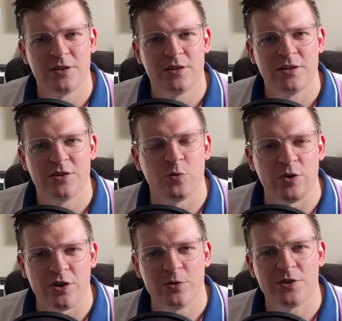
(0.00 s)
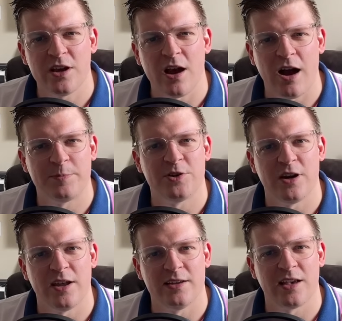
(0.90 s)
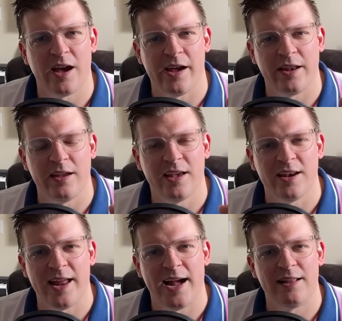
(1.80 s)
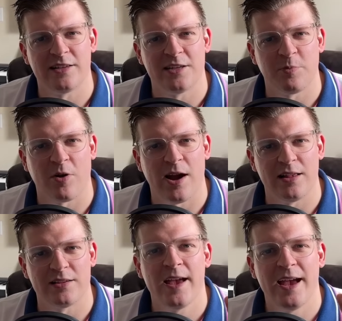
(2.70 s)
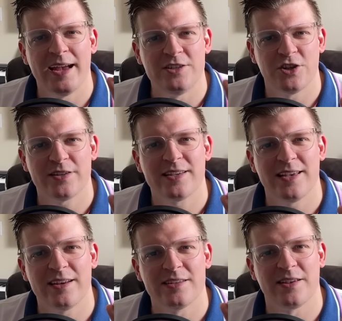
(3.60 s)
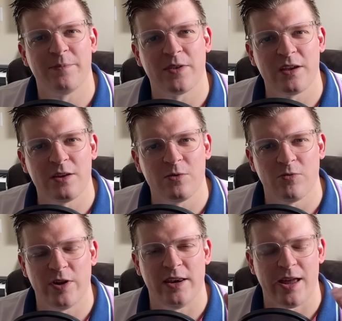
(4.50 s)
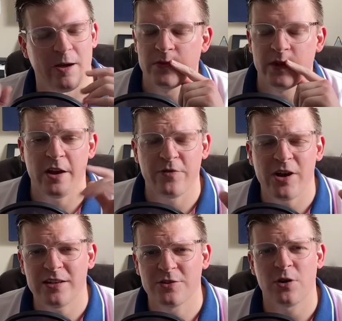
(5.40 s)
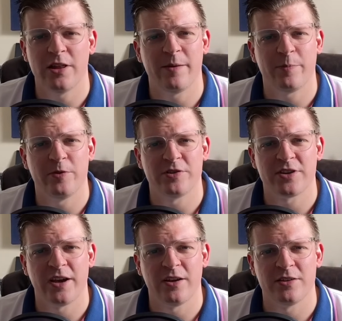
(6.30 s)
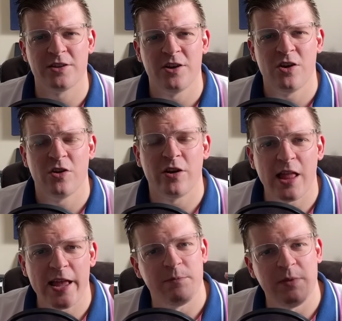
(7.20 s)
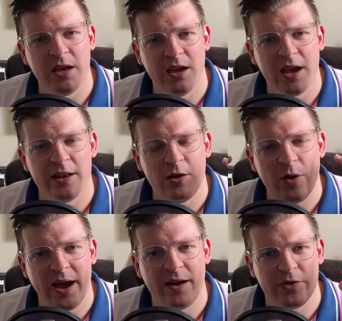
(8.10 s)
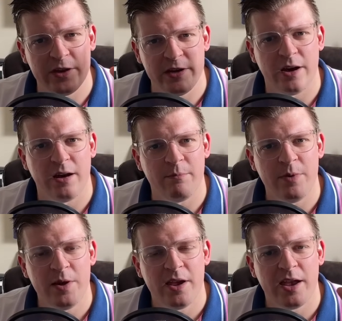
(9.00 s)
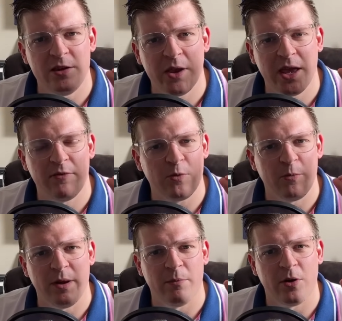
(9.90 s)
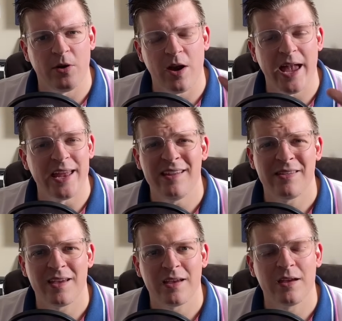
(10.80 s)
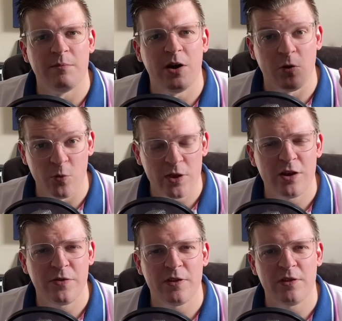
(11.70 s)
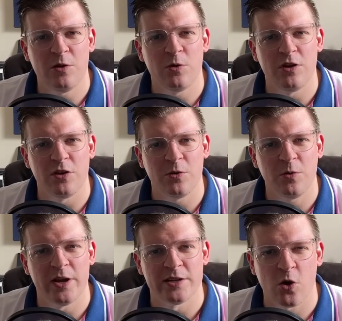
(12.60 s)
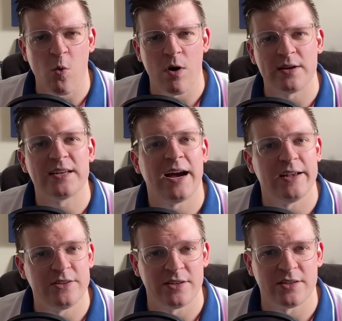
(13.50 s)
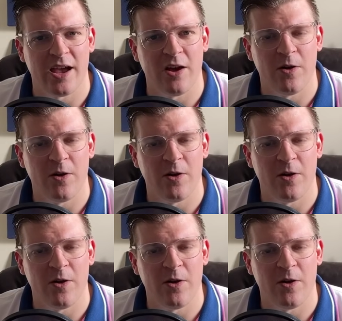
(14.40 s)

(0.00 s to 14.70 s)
to reducing option anxiety and analysis paralysis and just getting something written down. if you're not totally up on your scales, or you're like me and you have the dumb and you can't even remember anything, a really good thing that you can do is quantize to scale.